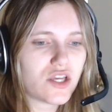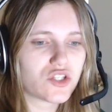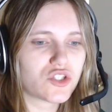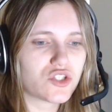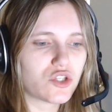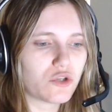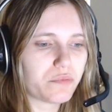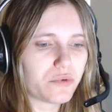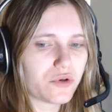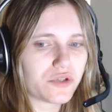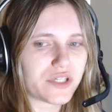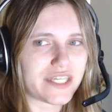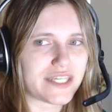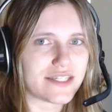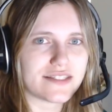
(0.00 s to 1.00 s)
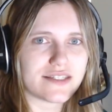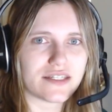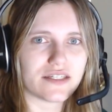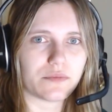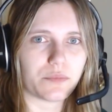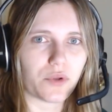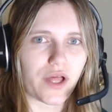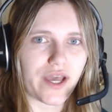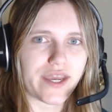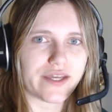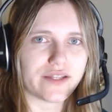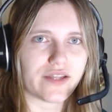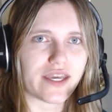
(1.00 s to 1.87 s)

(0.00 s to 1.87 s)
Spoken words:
super easy to play.